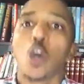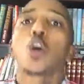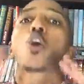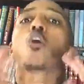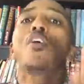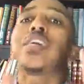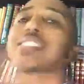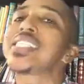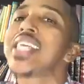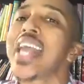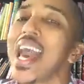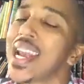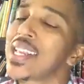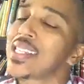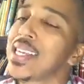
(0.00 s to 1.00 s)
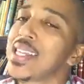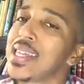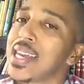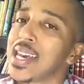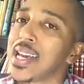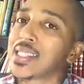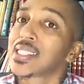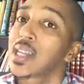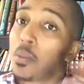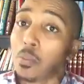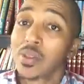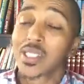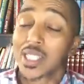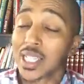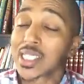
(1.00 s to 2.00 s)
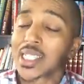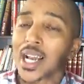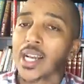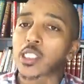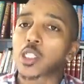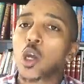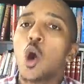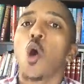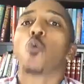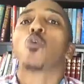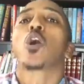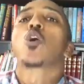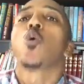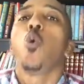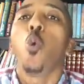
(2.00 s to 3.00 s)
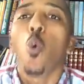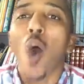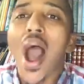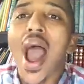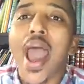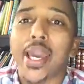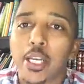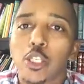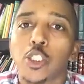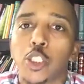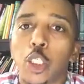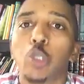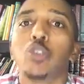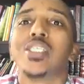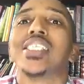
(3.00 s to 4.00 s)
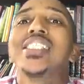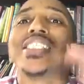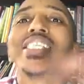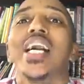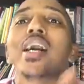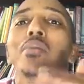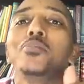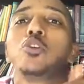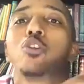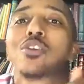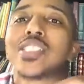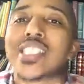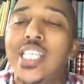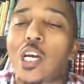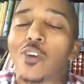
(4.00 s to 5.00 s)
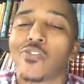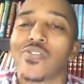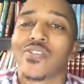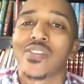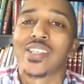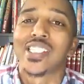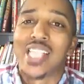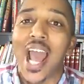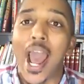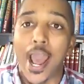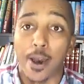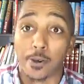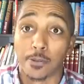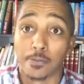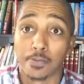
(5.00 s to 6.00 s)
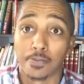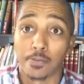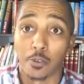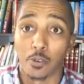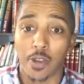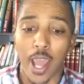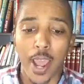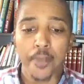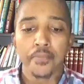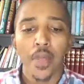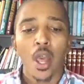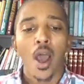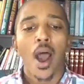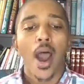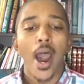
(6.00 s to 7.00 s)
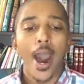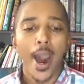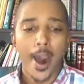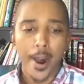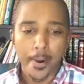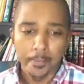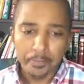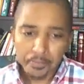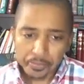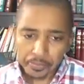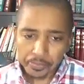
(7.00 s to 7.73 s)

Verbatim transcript: Christianity then, some would suggest, requires you to dumb yourself down. Okay? Um,